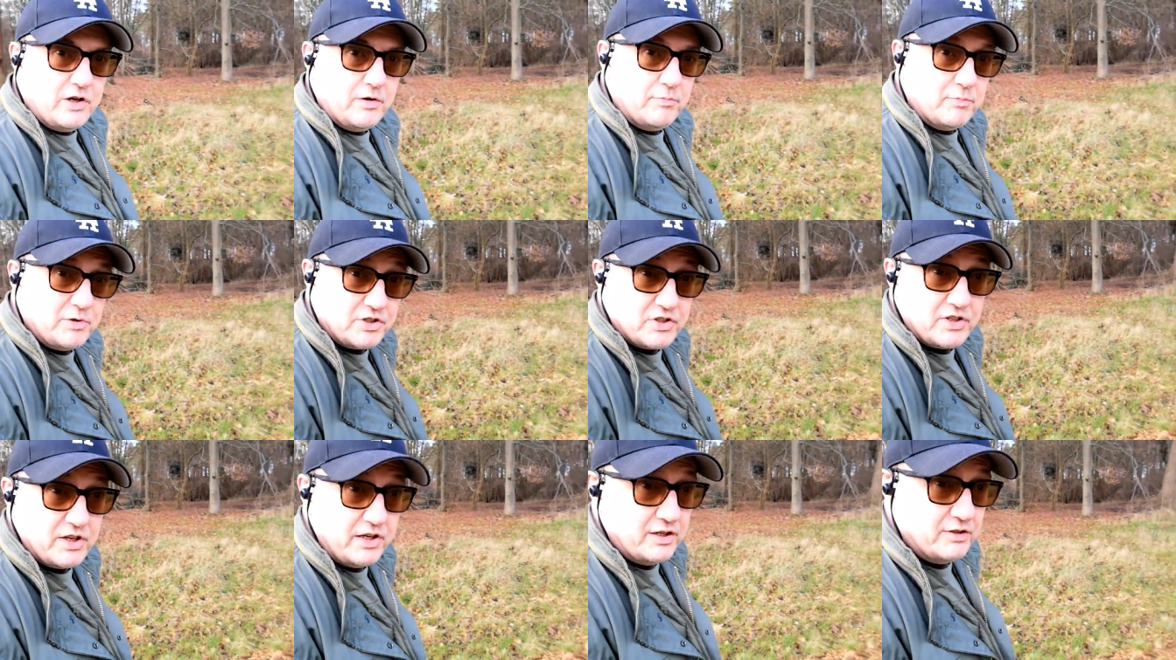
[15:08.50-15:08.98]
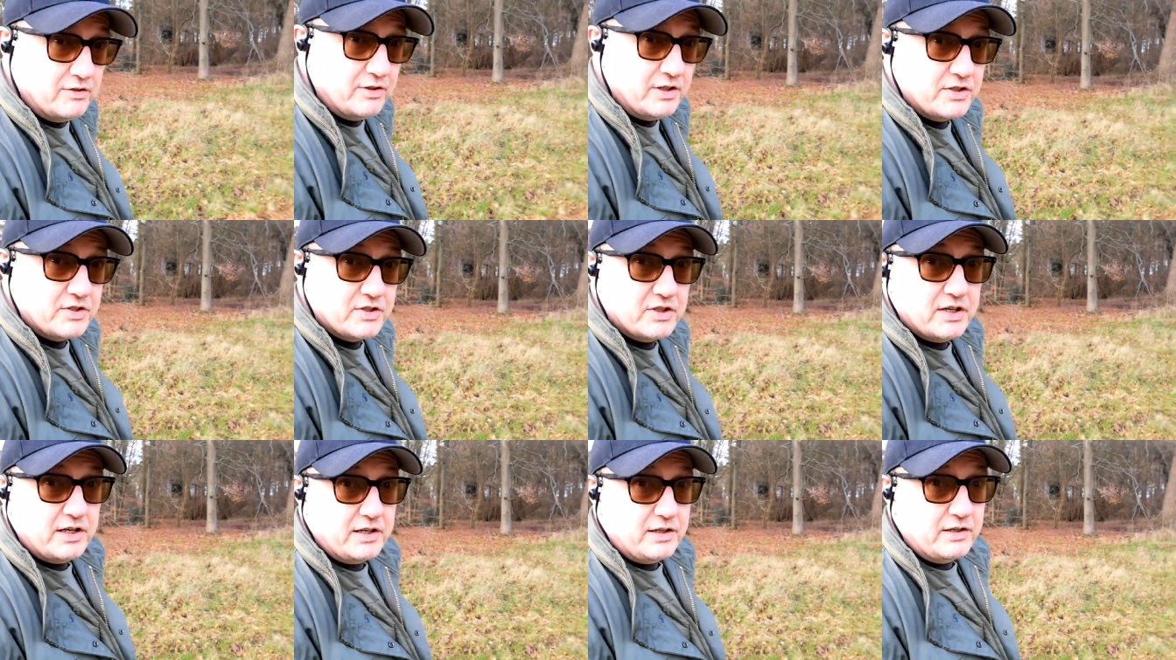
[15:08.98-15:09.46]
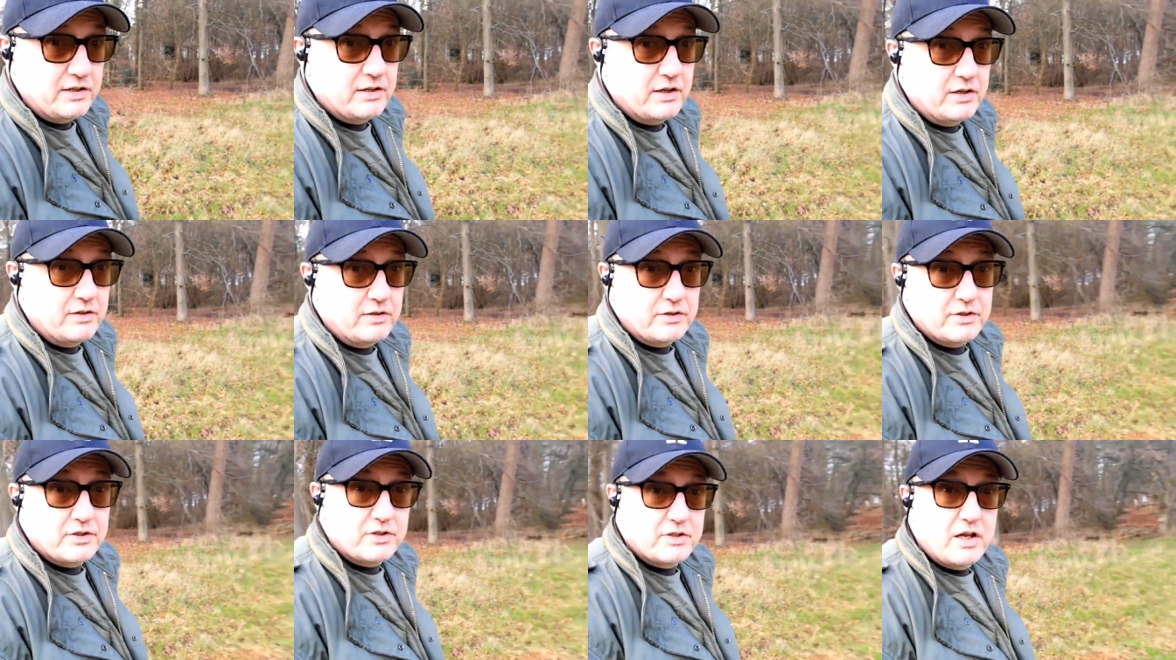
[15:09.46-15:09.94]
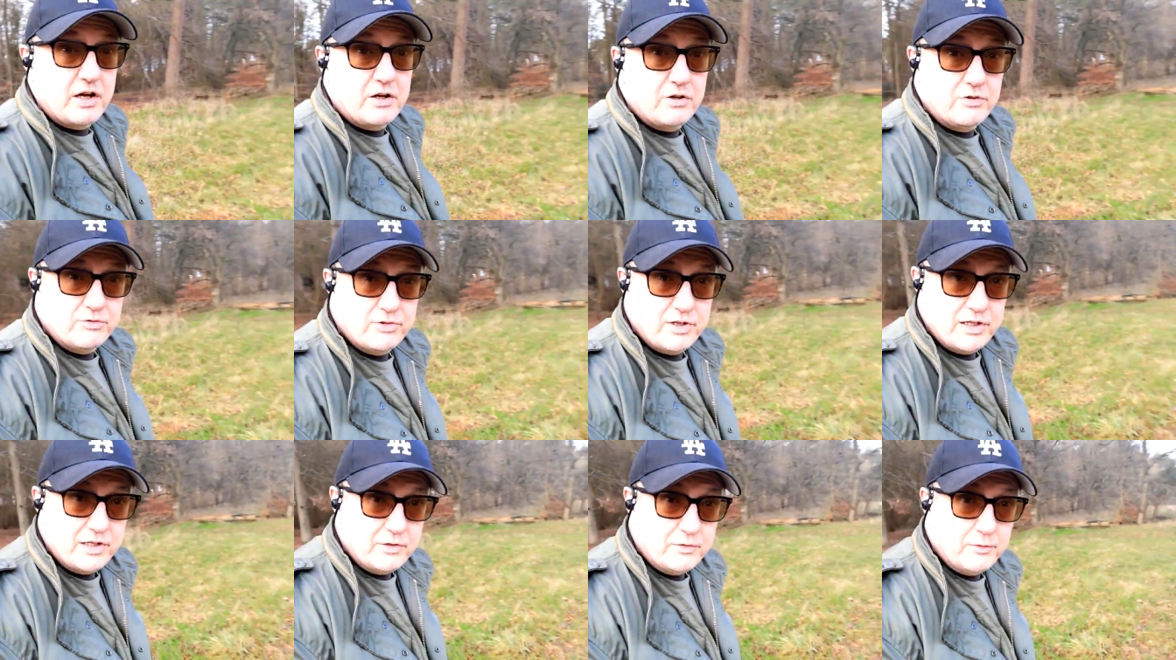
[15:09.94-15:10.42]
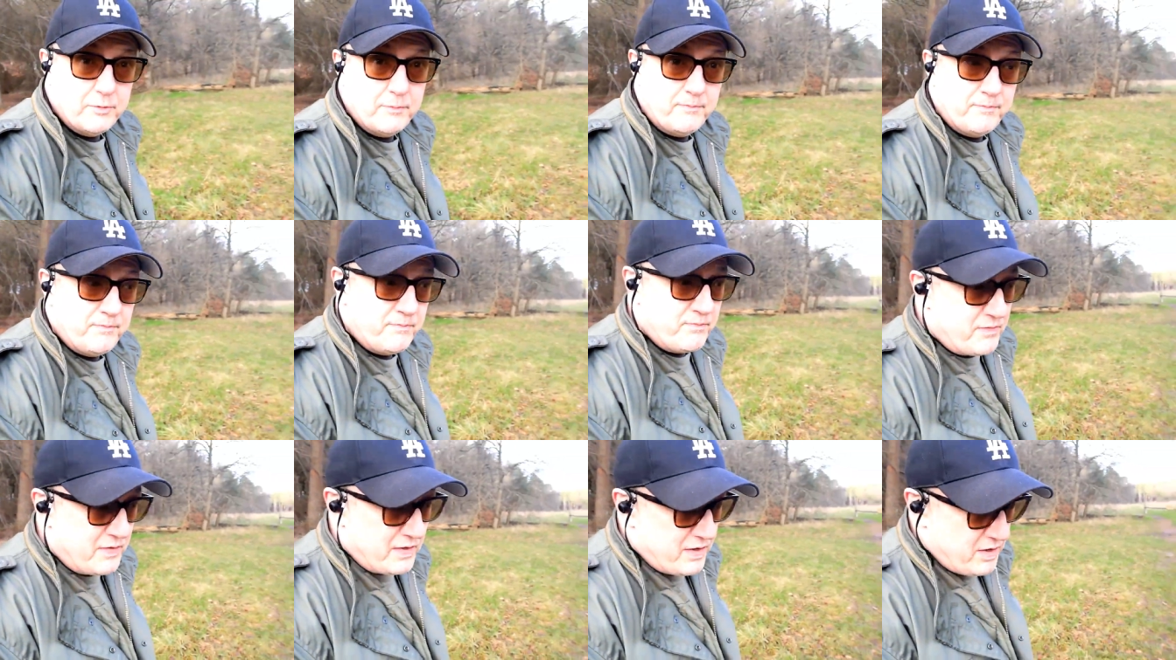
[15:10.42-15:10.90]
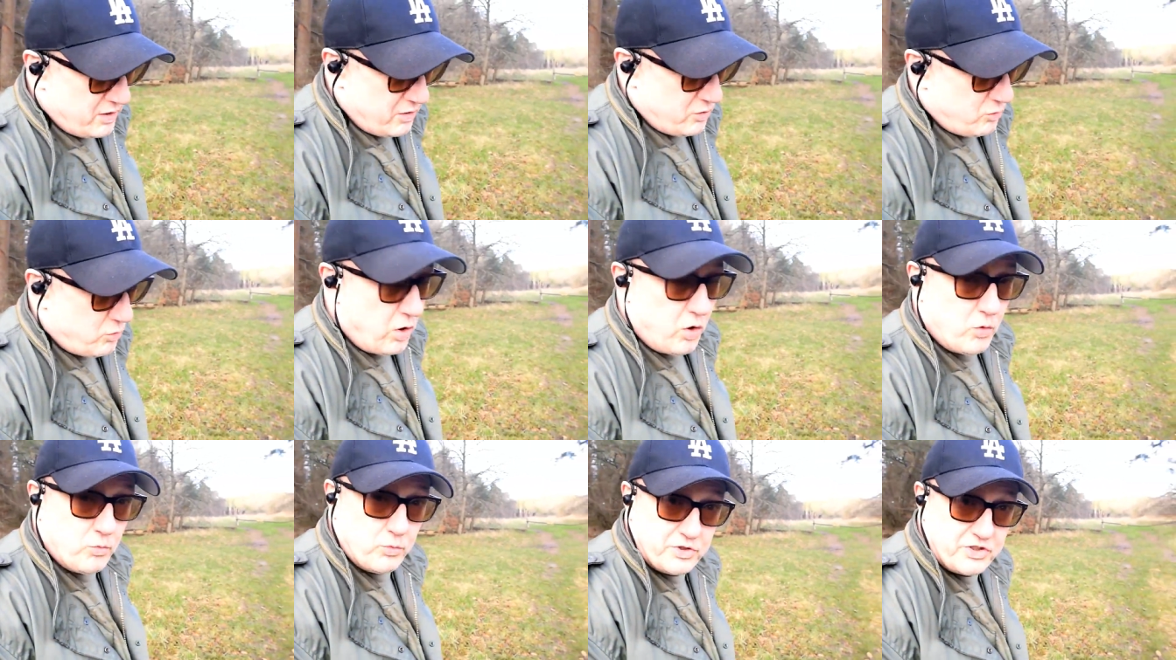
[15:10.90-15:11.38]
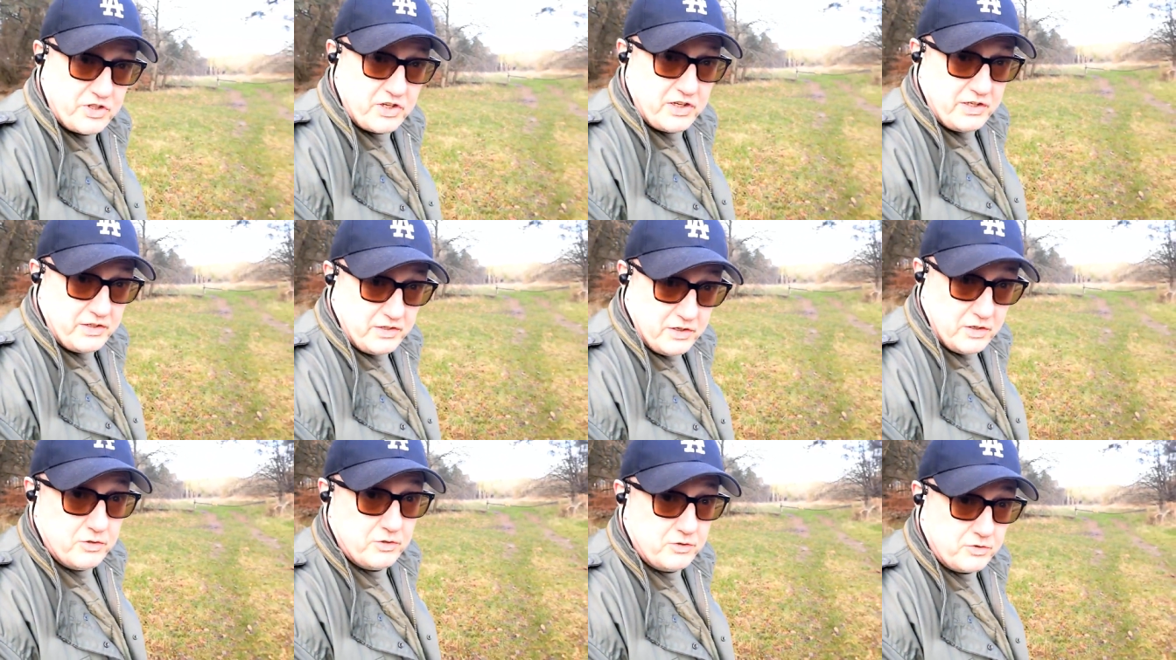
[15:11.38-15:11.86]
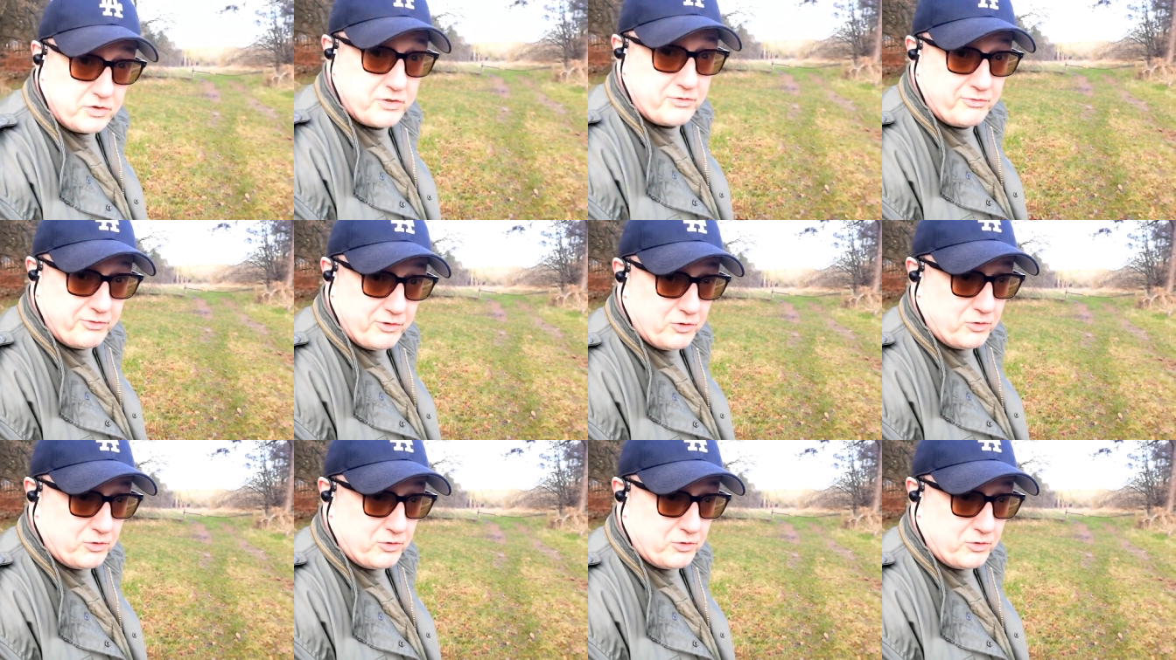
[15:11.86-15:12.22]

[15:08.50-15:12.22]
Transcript: you know, mysterious thing. You know, there's no real, what was it used